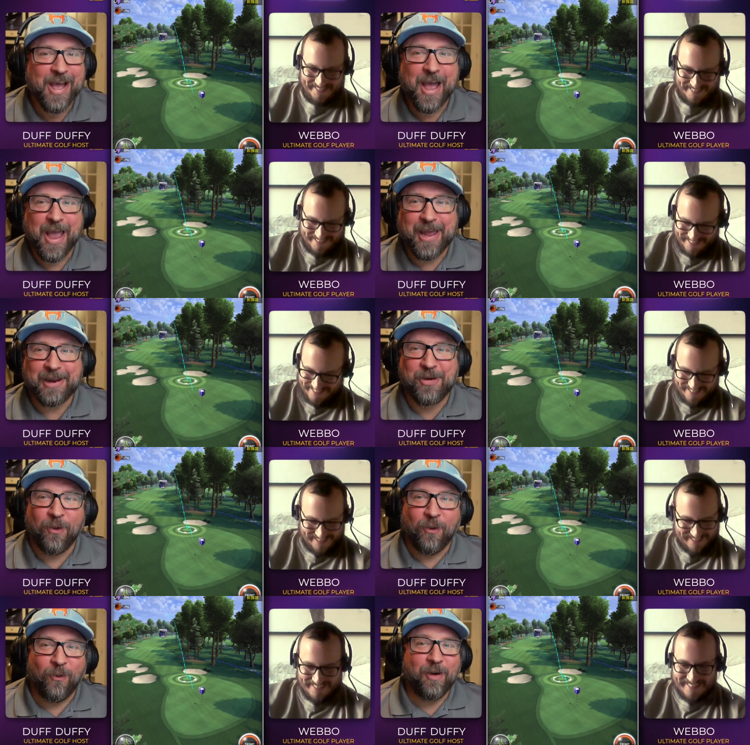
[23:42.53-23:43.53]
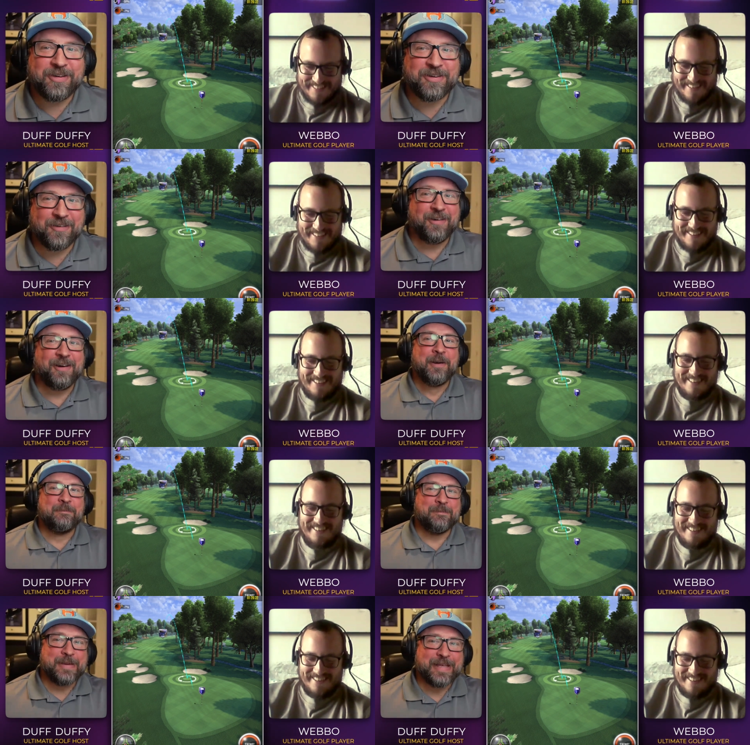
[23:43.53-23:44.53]
Speaker 1: a quarter
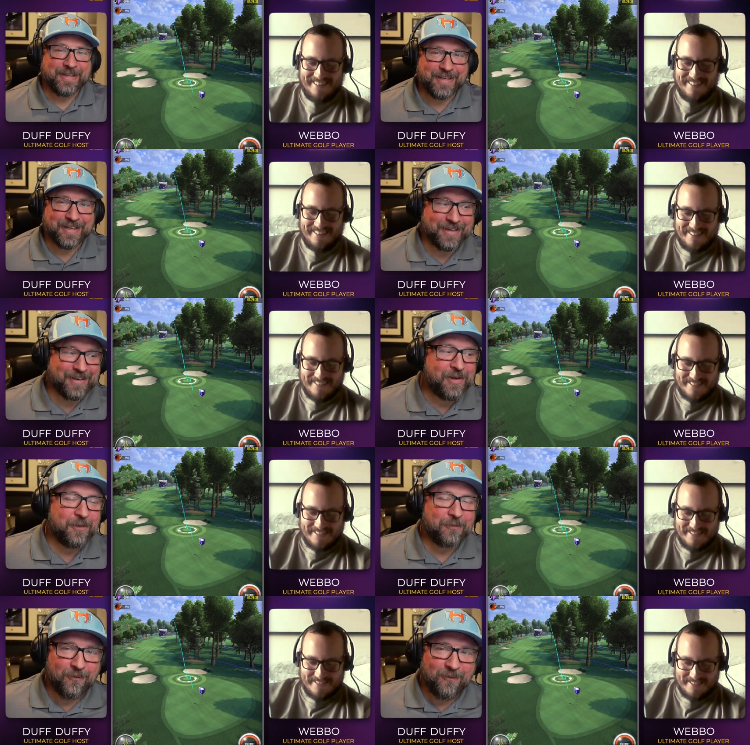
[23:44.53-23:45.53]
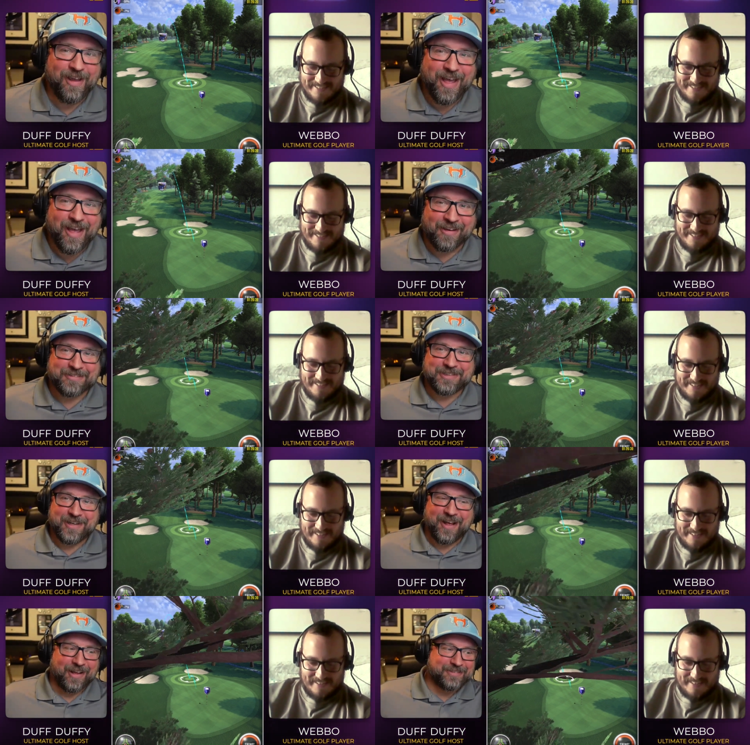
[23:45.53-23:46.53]
million Royale
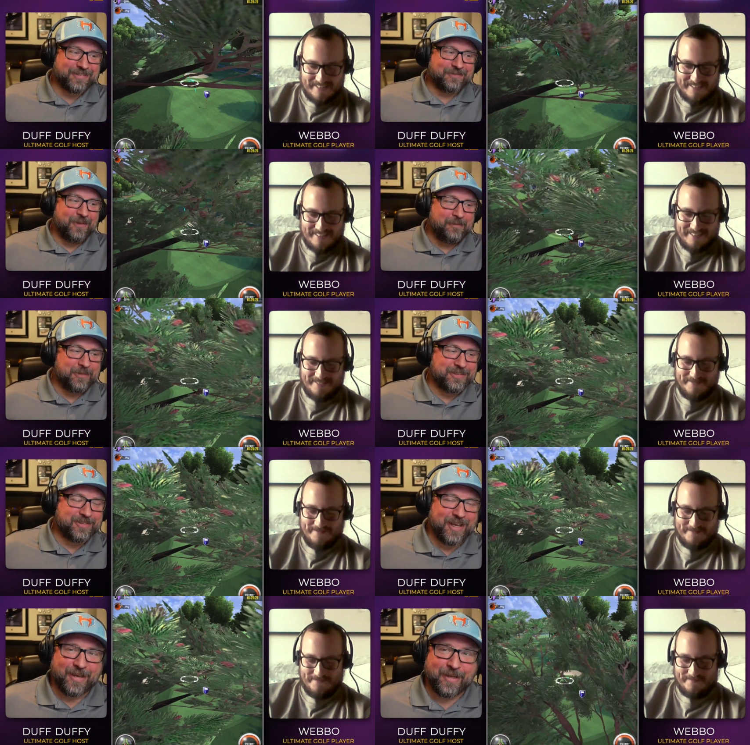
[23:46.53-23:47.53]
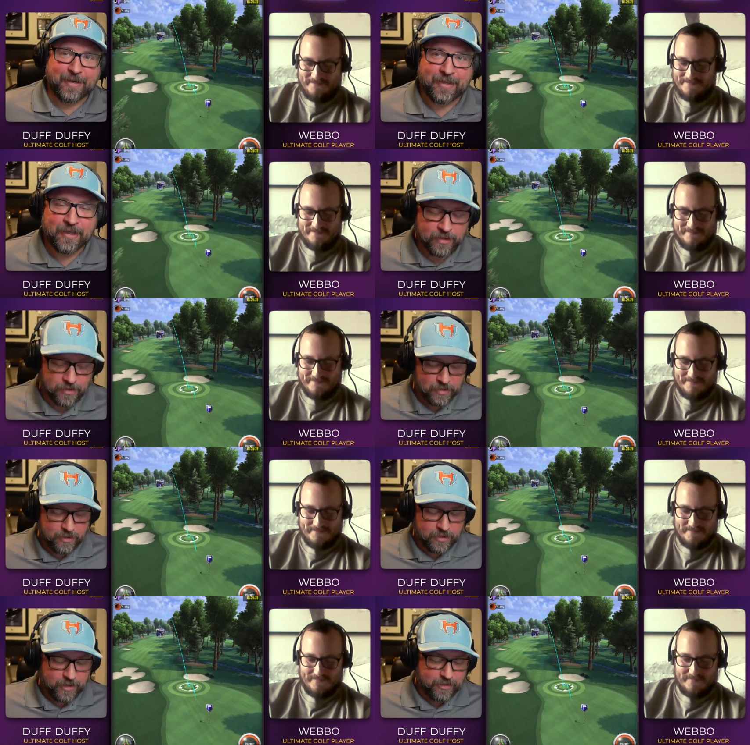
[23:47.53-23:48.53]
shots Webbo has taken
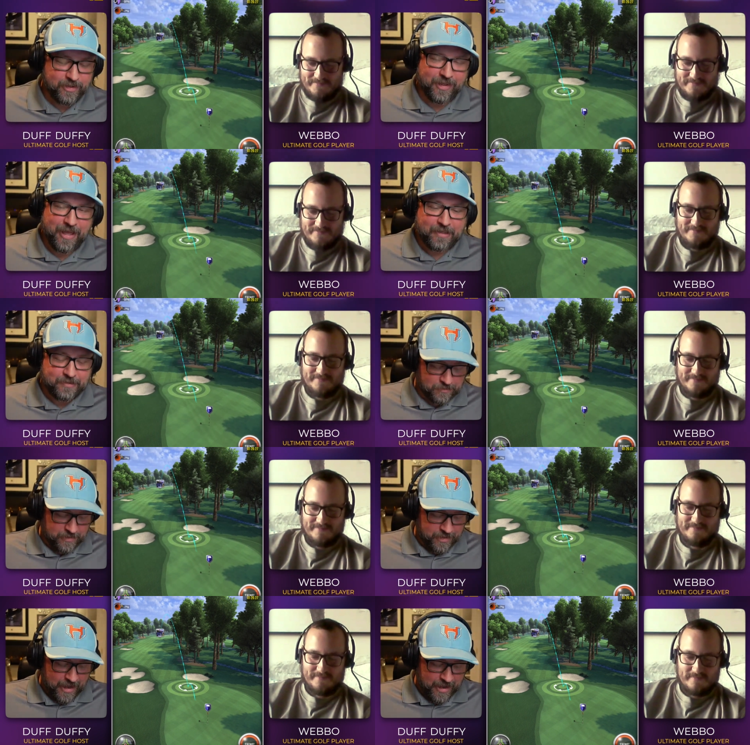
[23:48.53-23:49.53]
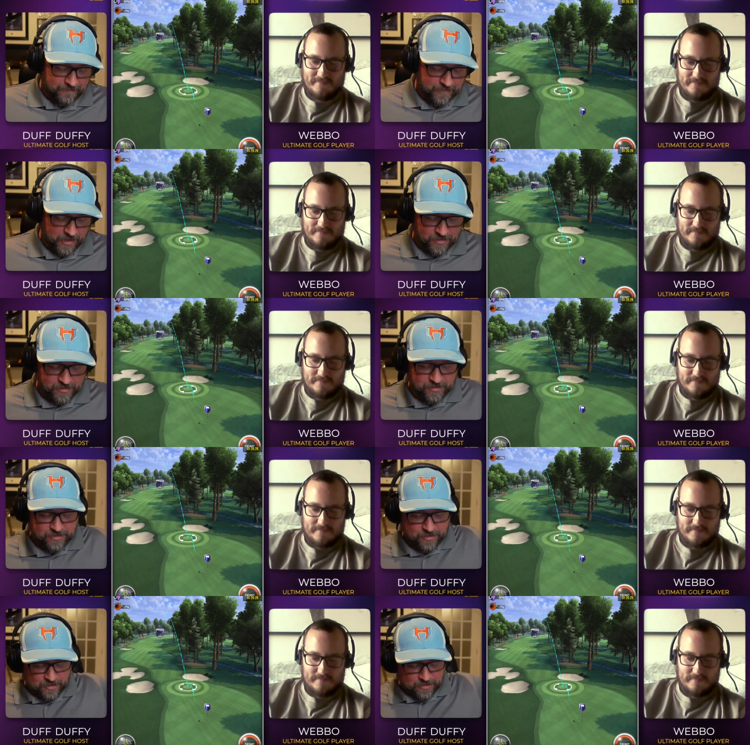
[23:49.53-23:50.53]
in the last three and a half years.
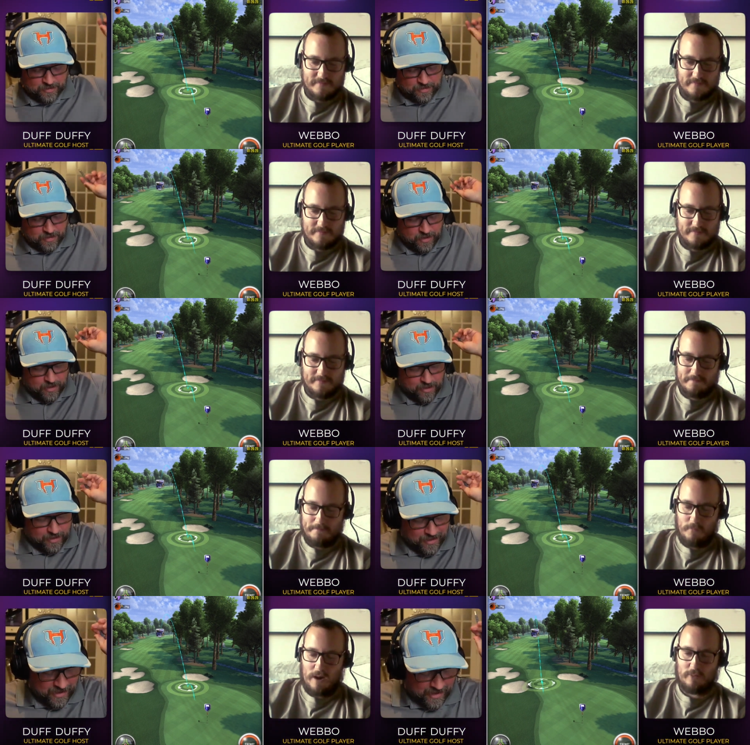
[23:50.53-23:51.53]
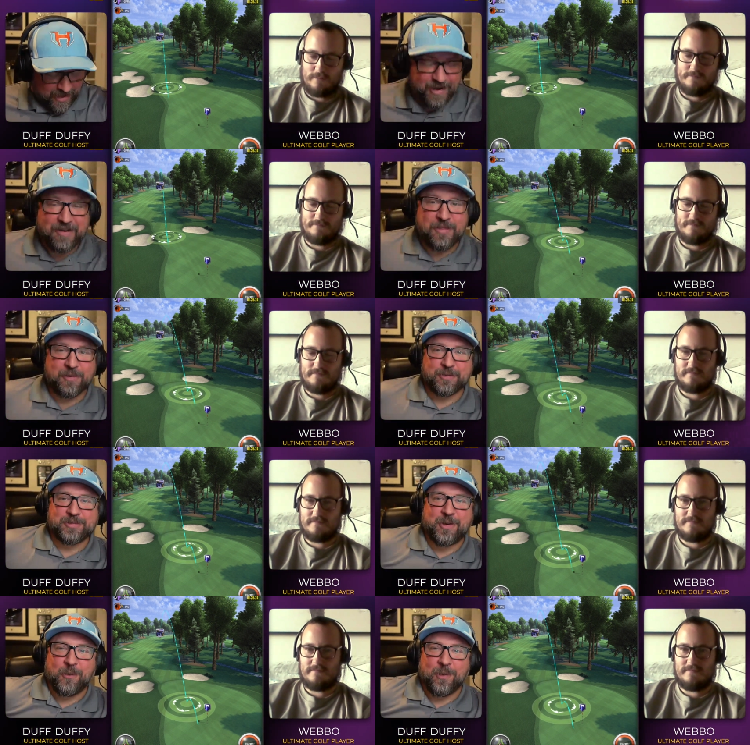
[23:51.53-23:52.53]
Wow. In those
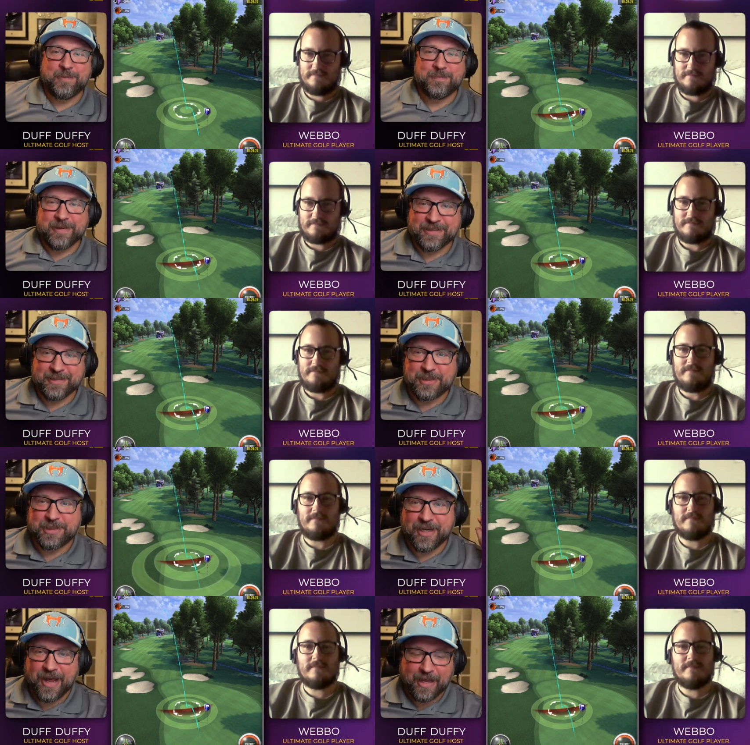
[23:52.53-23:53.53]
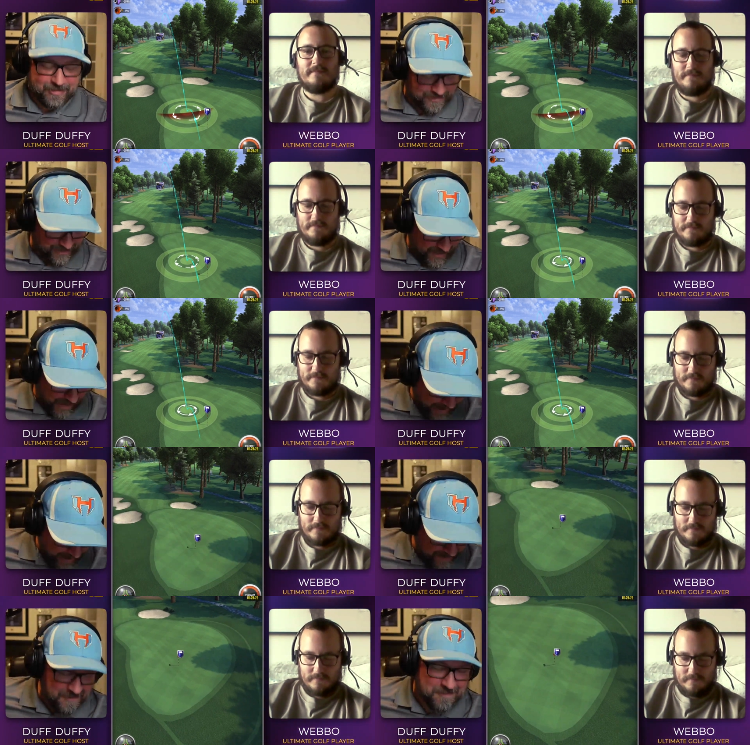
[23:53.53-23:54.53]
quarter million shots,
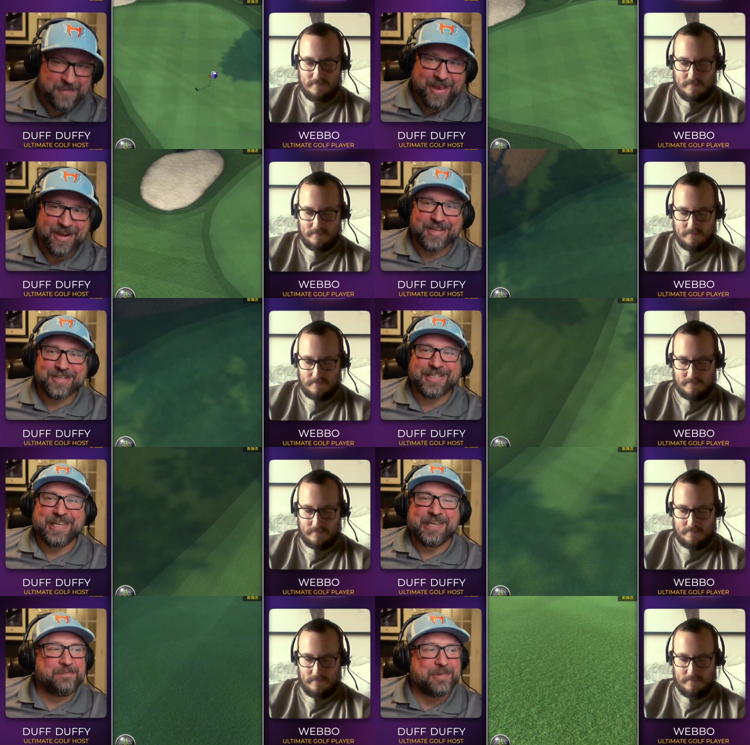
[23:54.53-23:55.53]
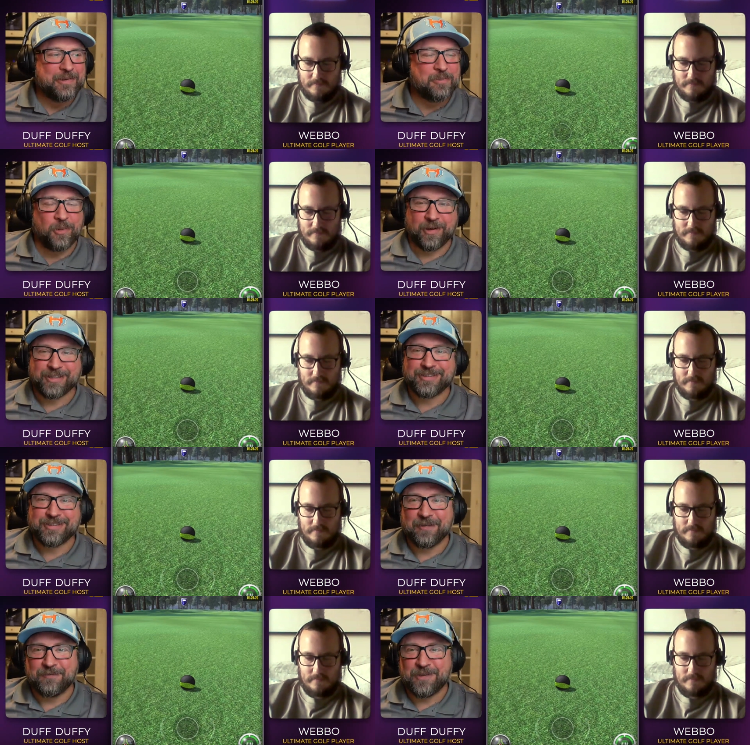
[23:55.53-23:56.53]
how many TB points
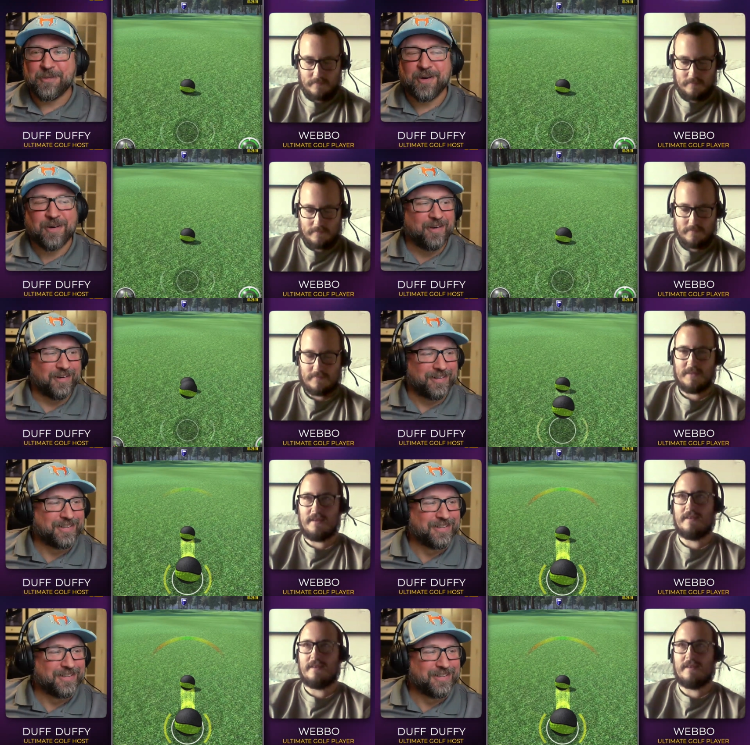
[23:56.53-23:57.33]
have you earned